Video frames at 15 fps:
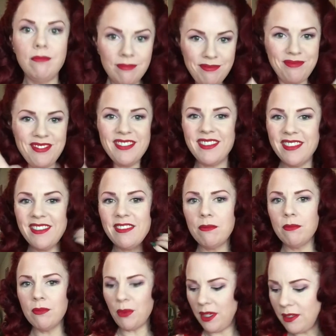but I got to go
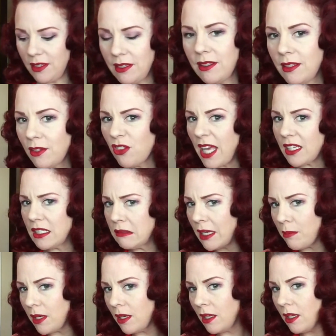back and get that one because that's going
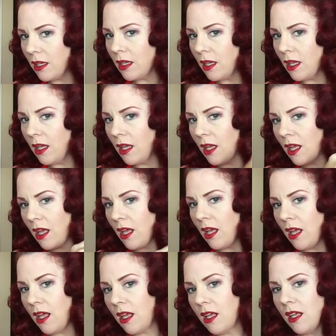to drive me crazy. There we
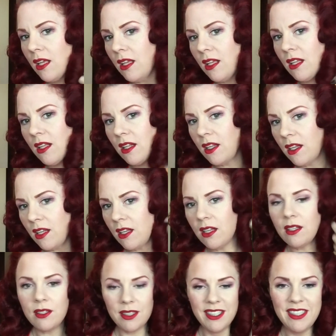go.
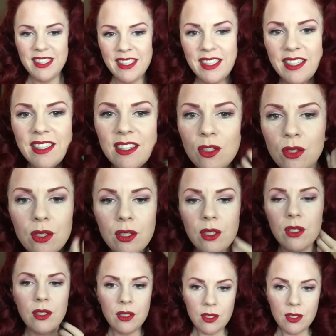And there you go.